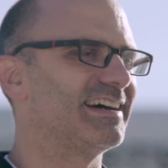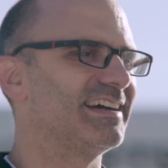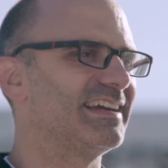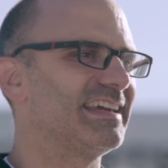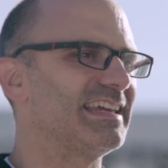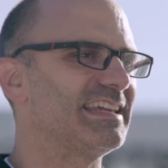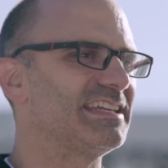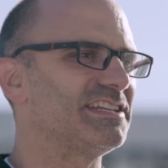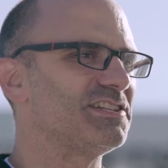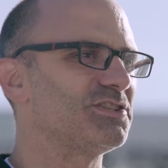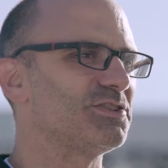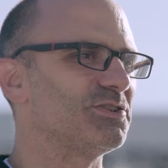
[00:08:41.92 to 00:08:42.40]

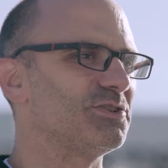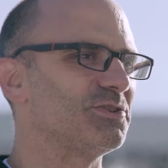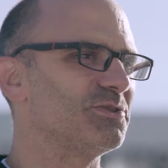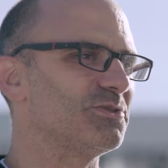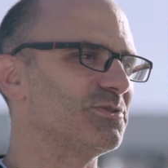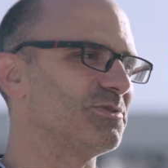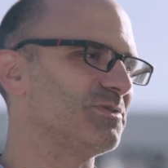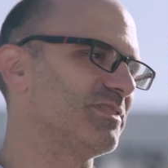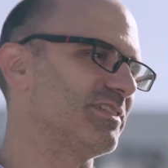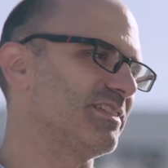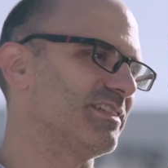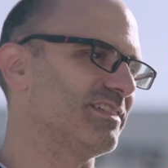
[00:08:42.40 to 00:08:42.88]

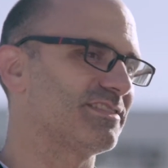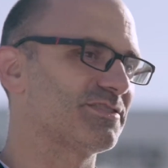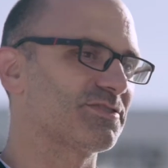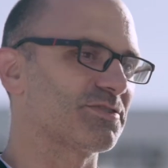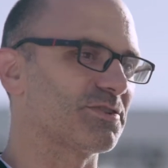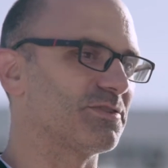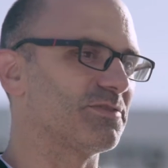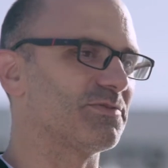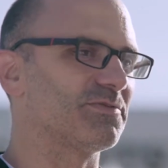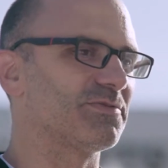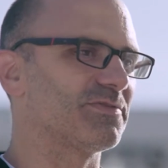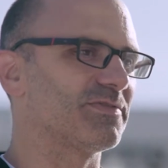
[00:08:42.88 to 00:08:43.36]
into
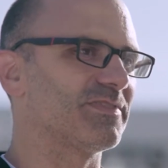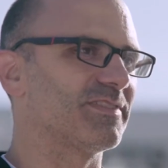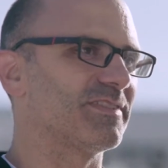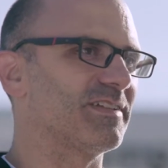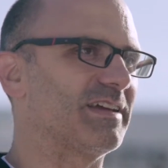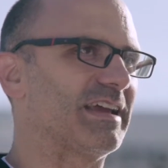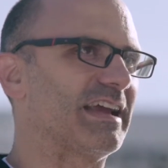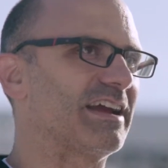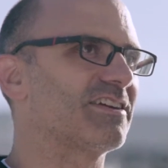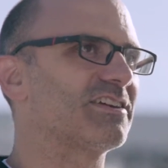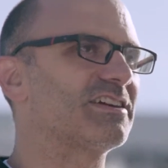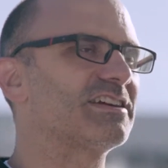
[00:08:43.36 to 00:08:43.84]
sort of
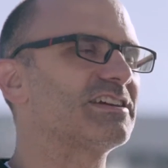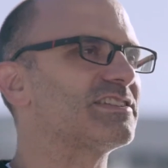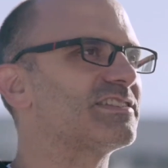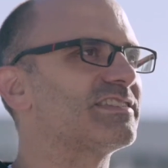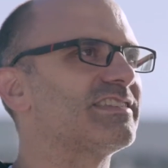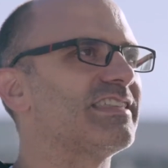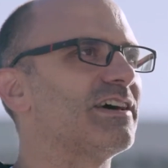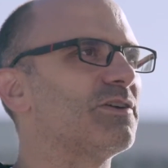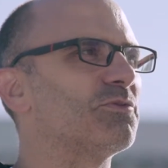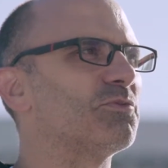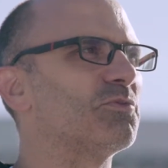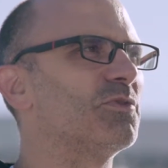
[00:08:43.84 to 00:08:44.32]

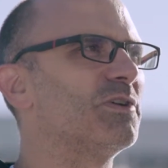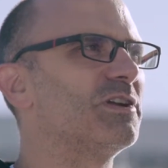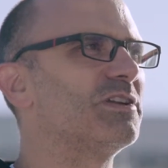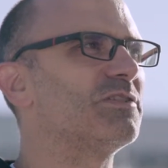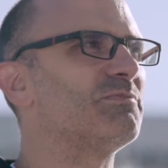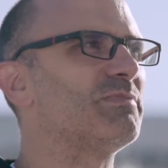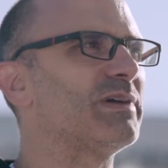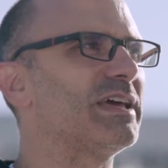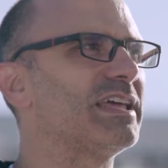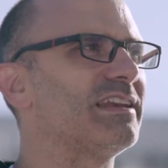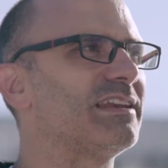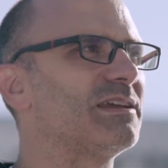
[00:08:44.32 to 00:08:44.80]
areas that would
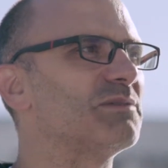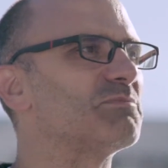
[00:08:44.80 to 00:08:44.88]
have been